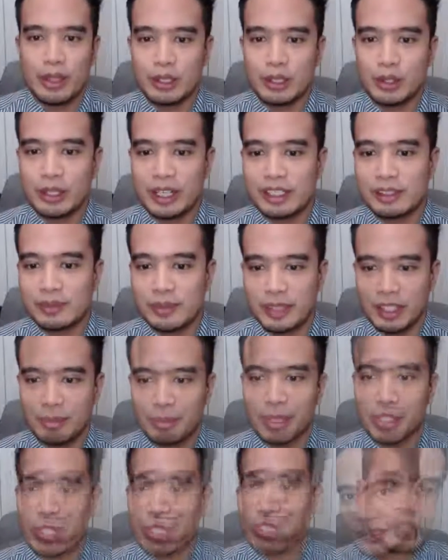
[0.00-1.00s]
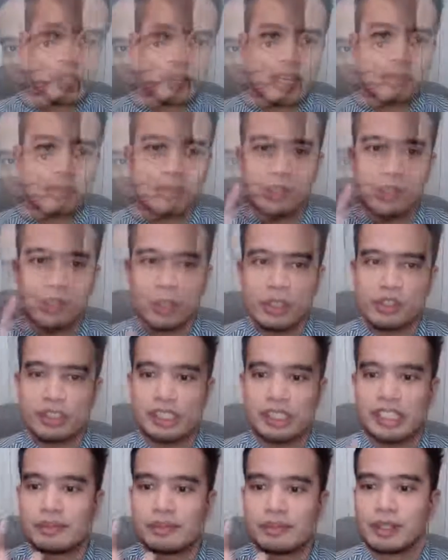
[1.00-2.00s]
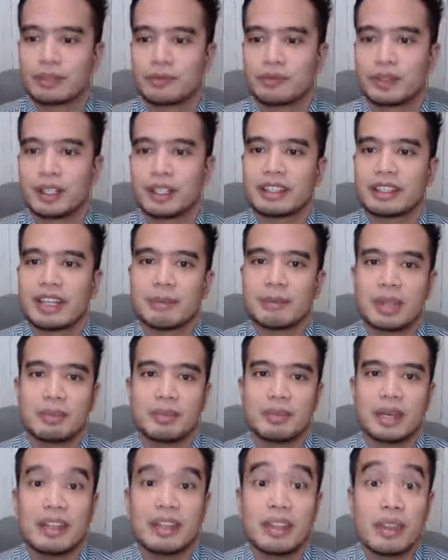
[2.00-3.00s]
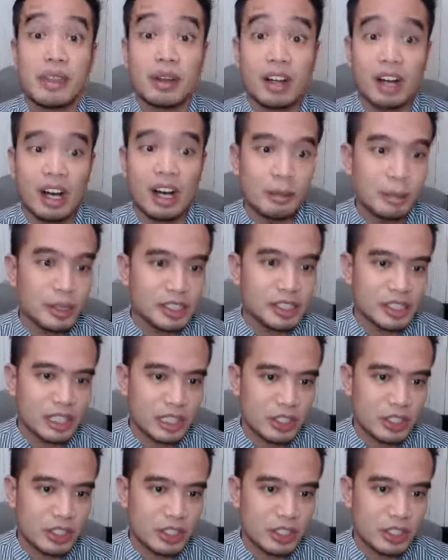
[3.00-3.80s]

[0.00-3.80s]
thank you guys very much. And if you have any questions, guys, feel free to type them in the comment